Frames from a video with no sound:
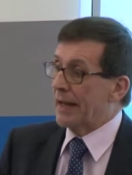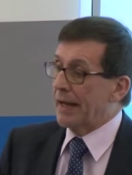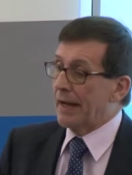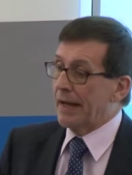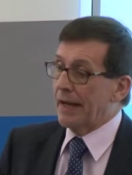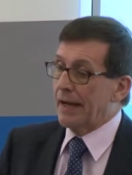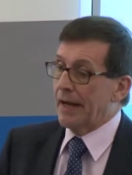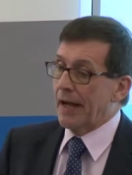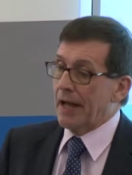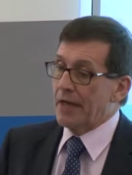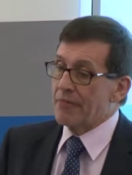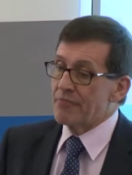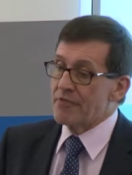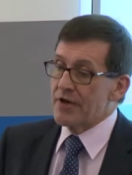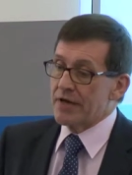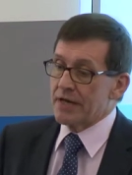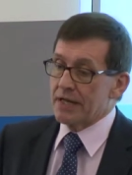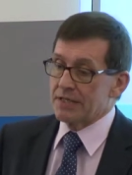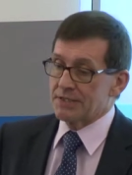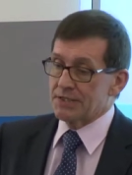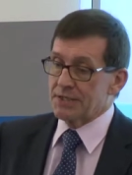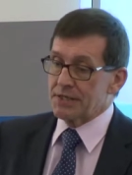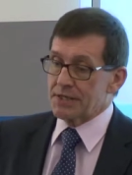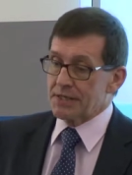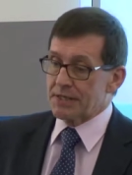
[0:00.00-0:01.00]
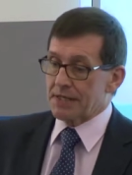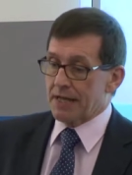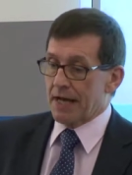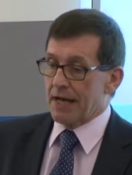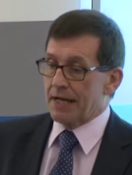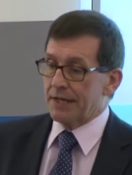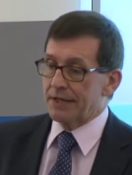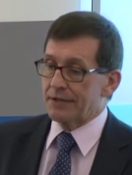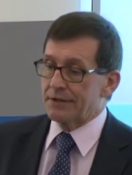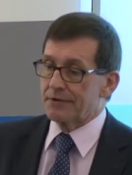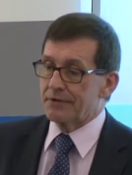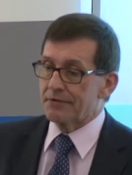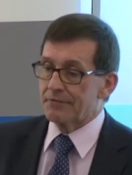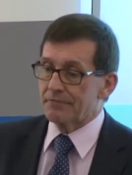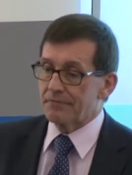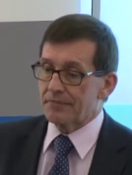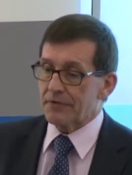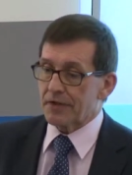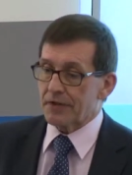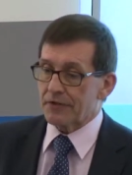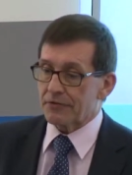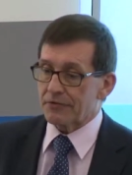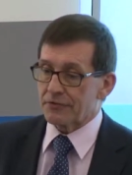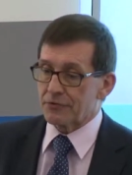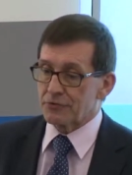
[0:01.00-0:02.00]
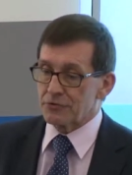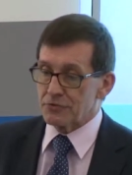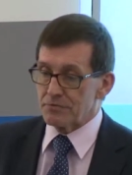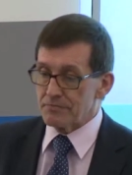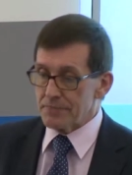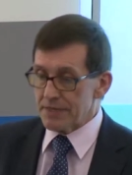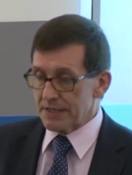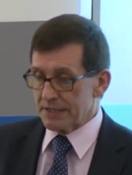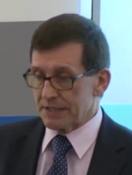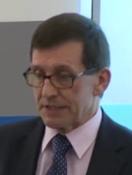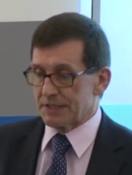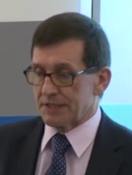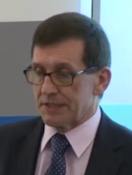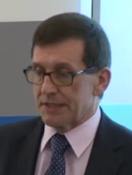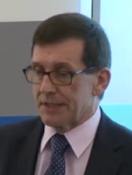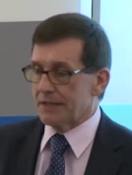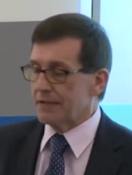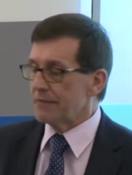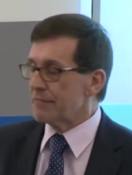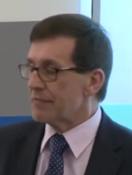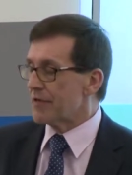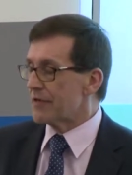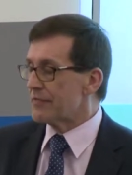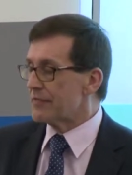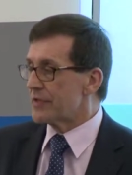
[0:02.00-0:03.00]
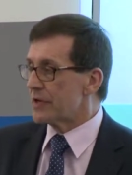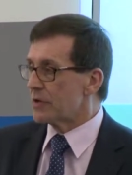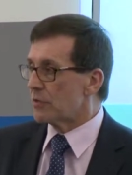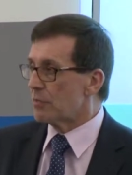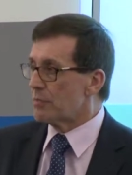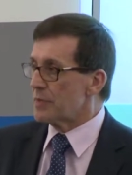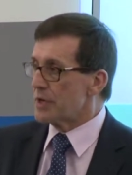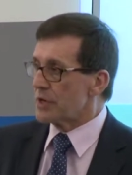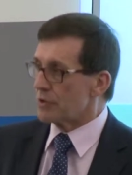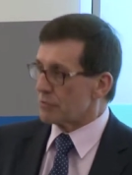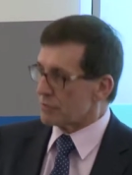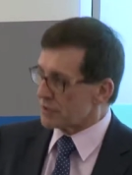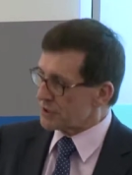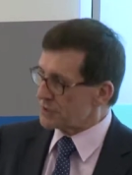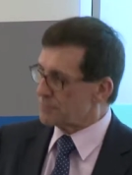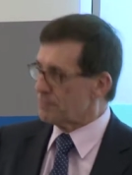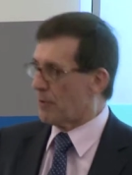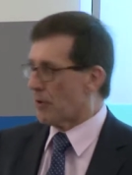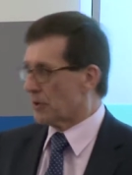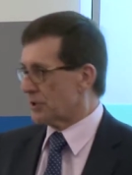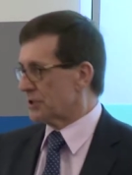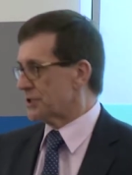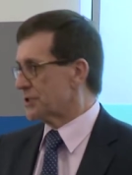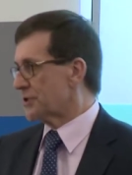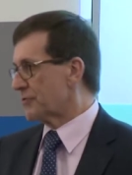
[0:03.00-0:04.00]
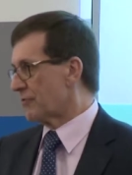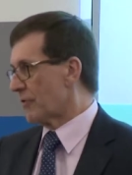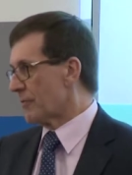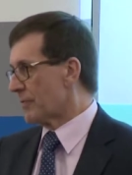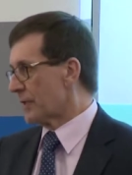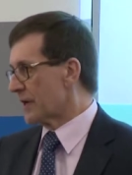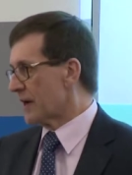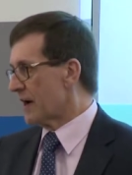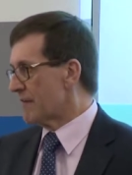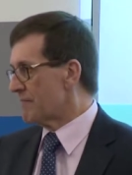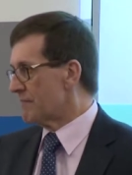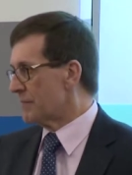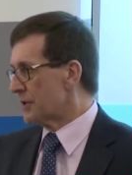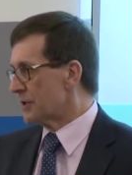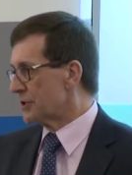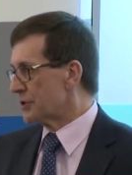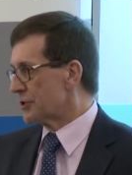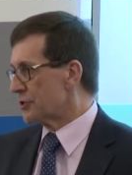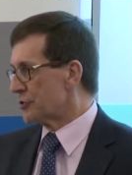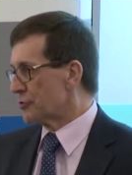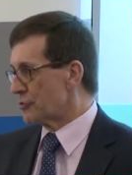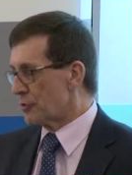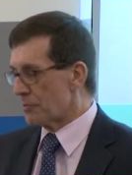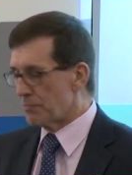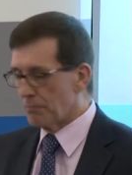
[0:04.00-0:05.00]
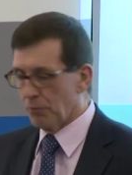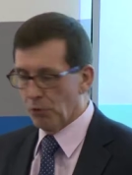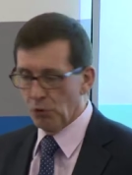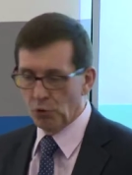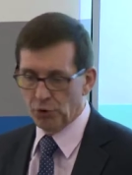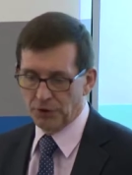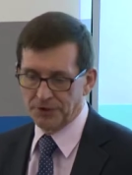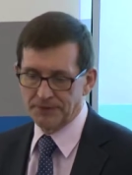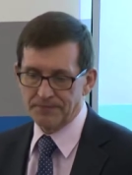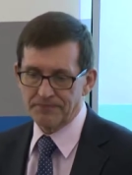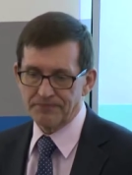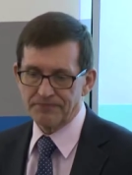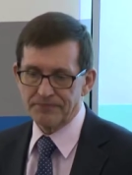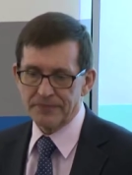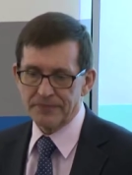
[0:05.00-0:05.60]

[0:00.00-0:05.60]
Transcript: uh, and then has indicated through the minister that there will be a response from the government to the report.